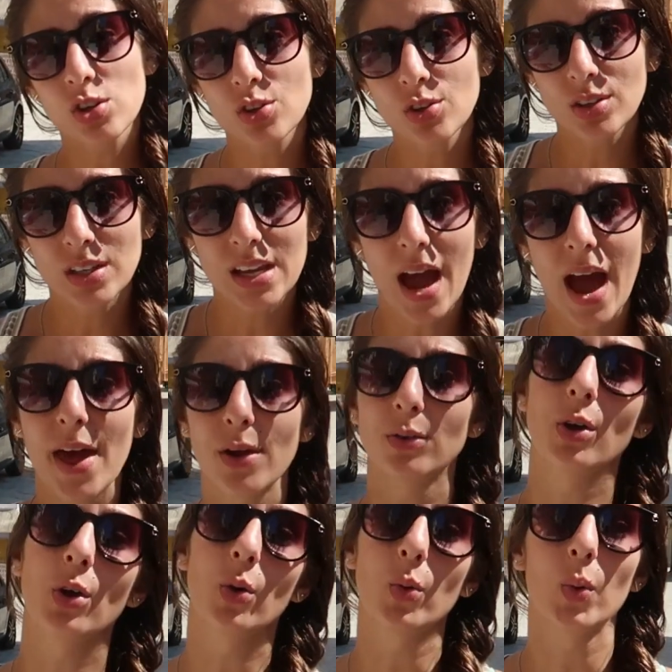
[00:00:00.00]
early. I
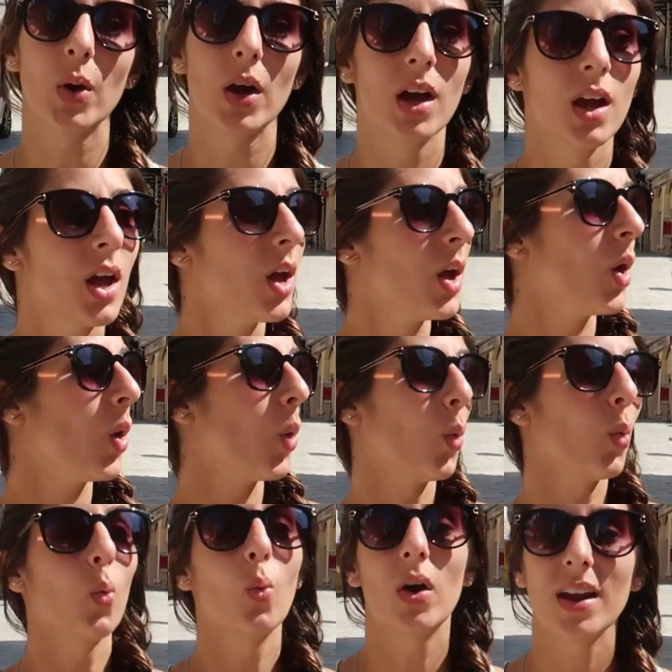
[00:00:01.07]
don't know
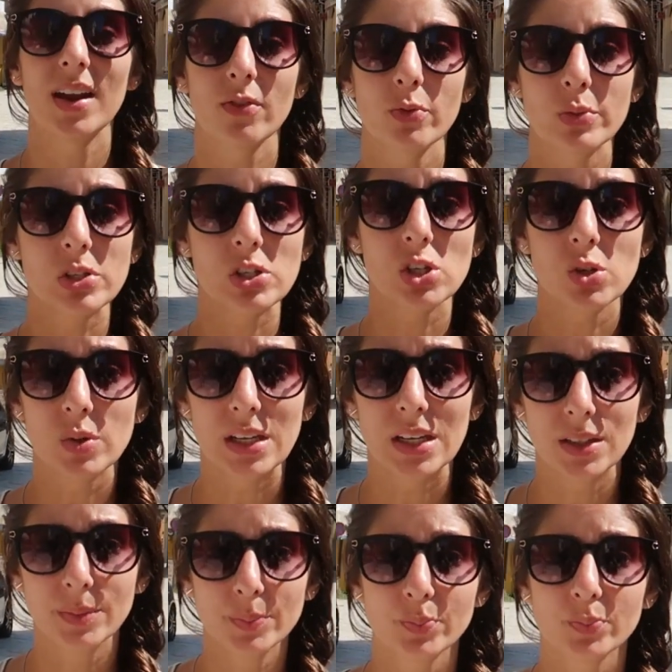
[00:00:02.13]
what everyone's
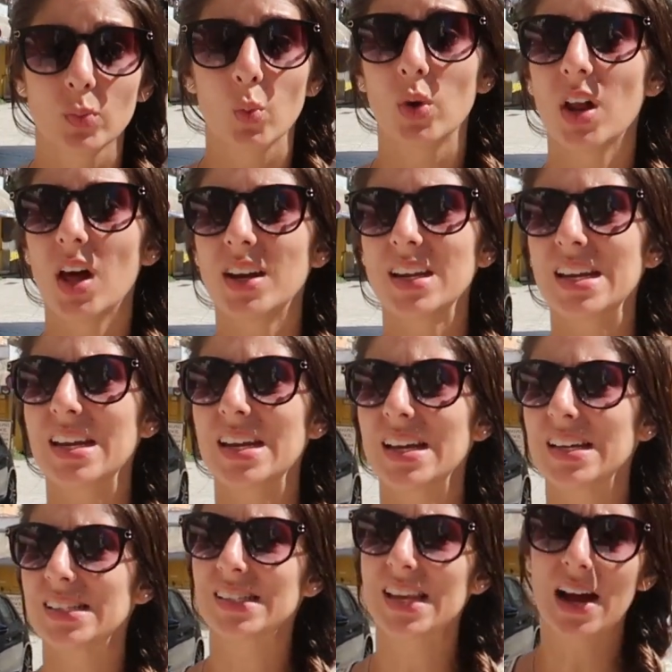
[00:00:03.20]
doing. We're not
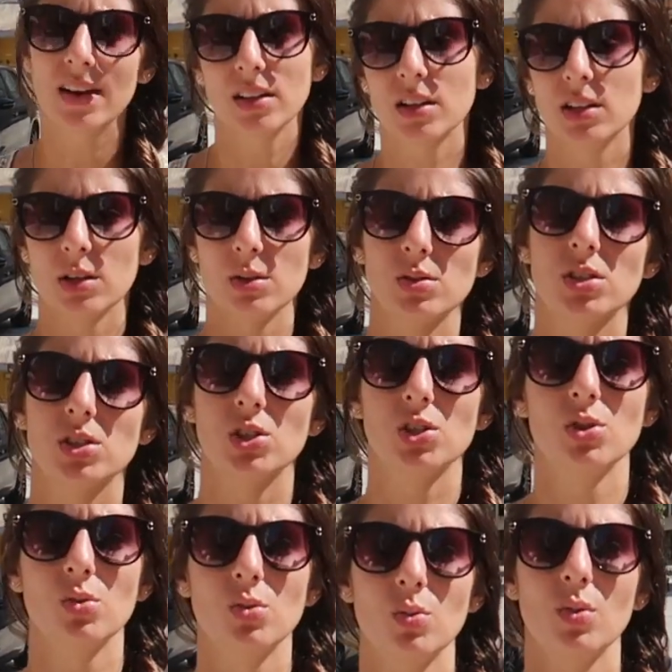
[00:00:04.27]
exactly close
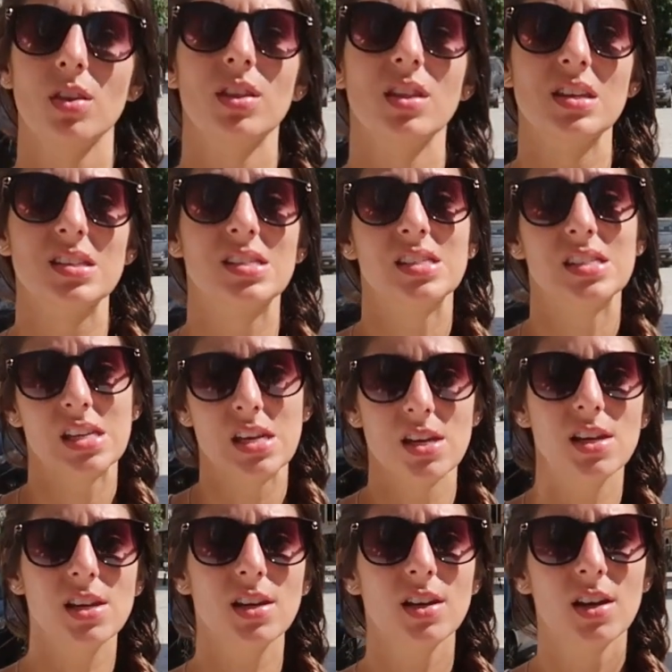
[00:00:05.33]
to the
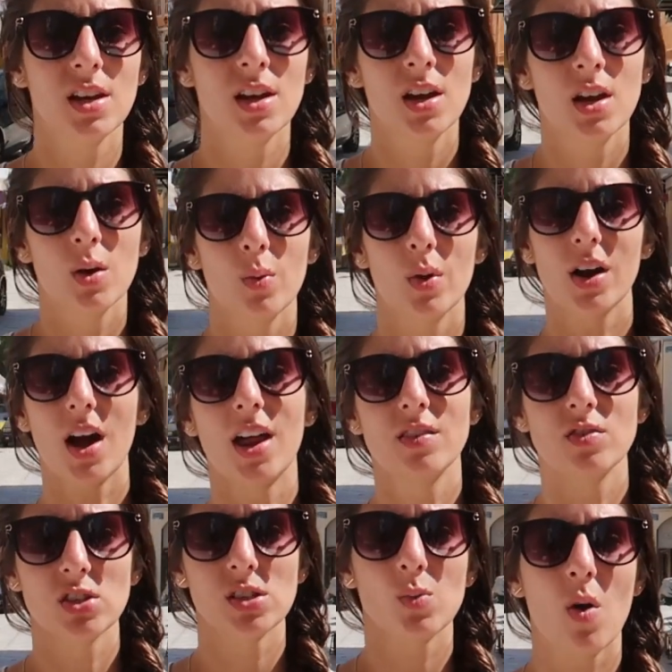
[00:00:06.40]
sea. We're kind
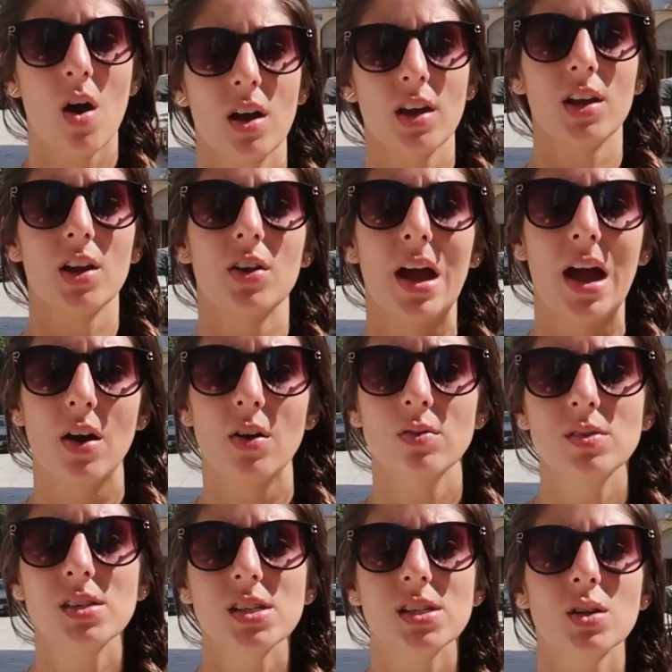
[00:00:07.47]
of just walking
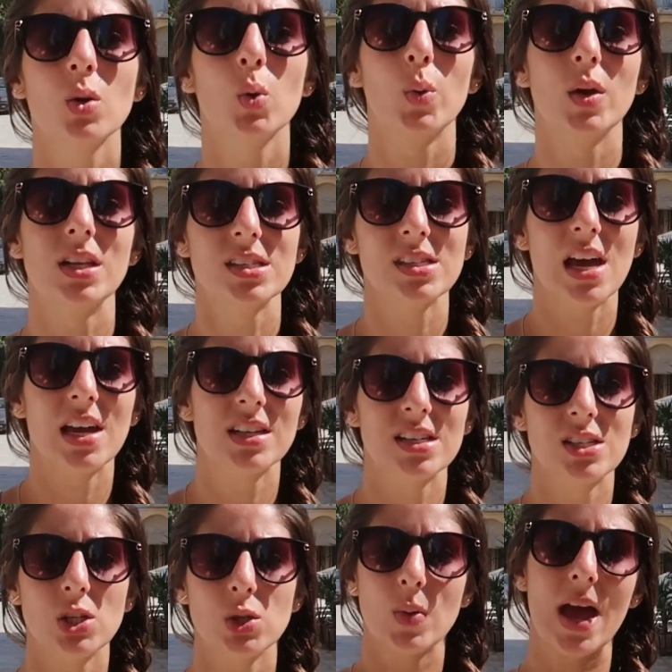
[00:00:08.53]
around. We
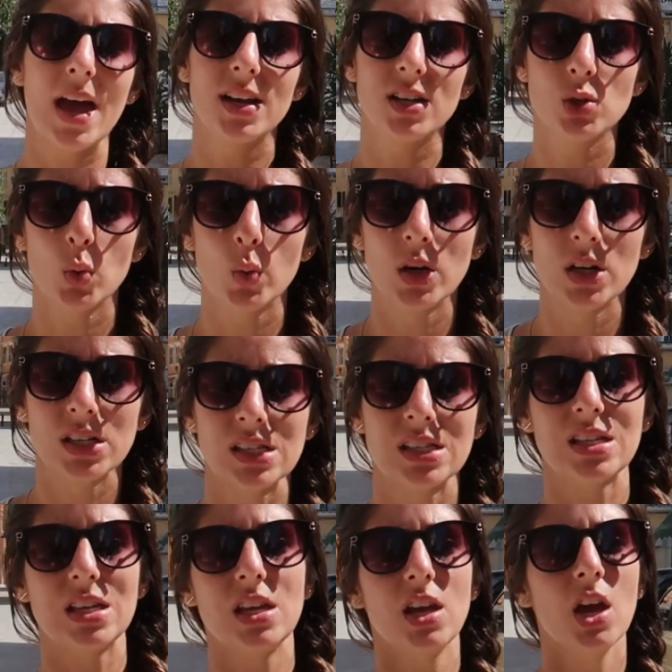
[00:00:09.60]
decided to head towards
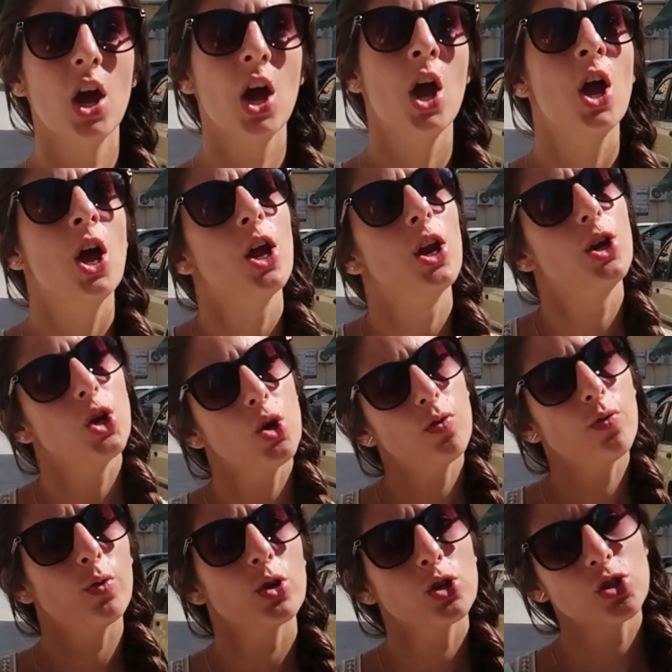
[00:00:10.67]
the new
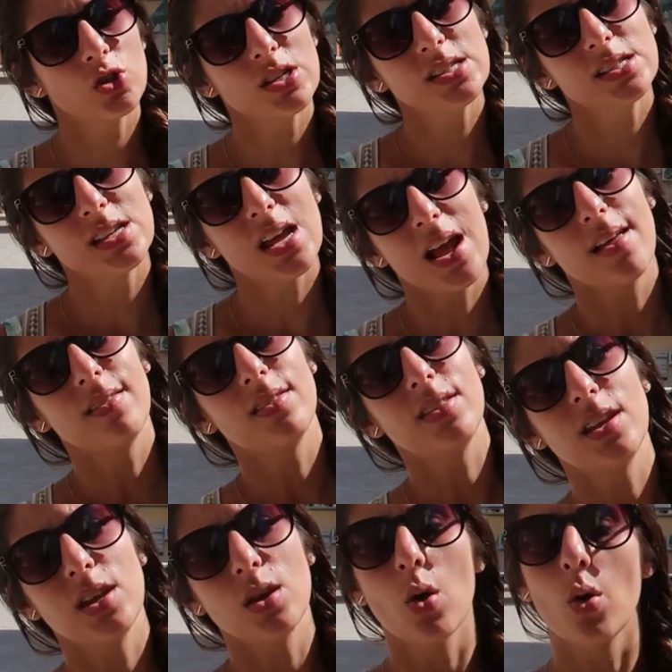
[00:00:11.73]
fortress and
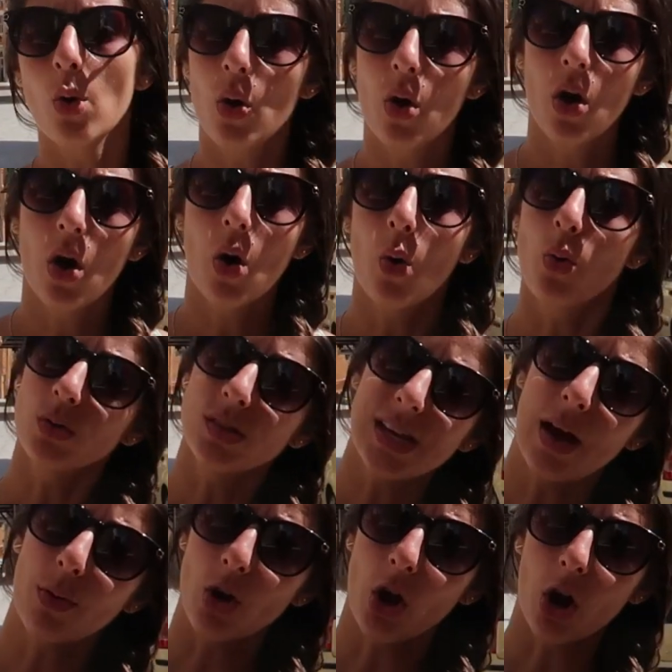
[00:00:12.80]
the Old
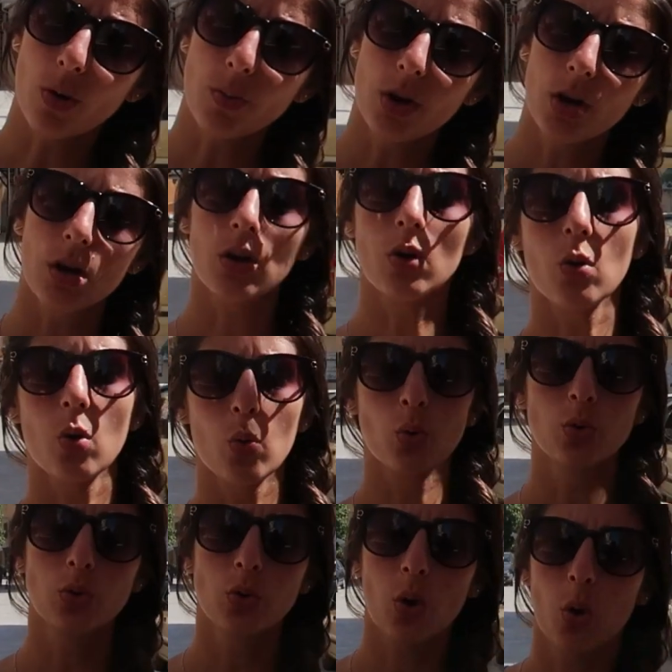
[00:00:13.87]
Town Harbor, or
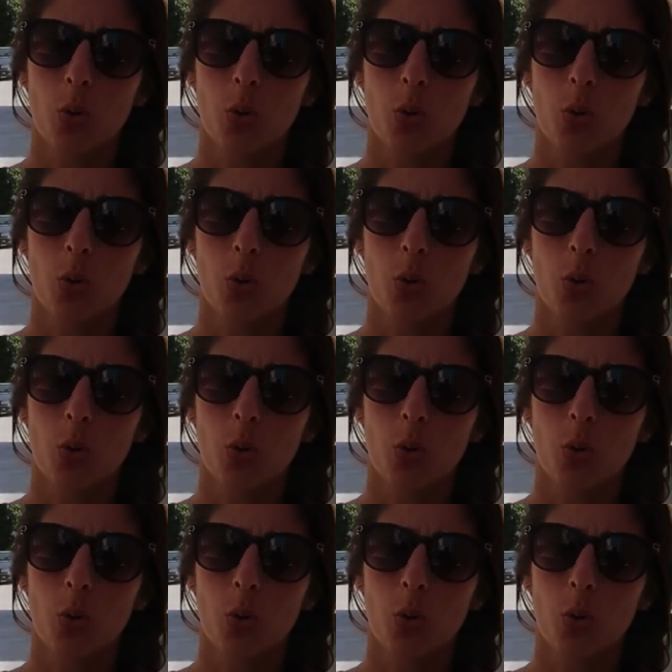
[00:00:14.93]
Old